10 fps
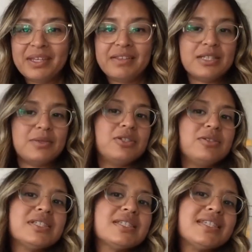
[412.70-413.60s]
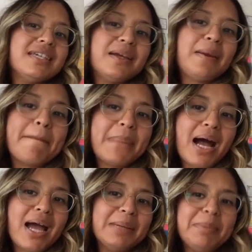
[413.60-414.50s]
that's what you can see
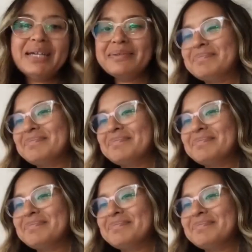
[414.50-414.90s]
behind me.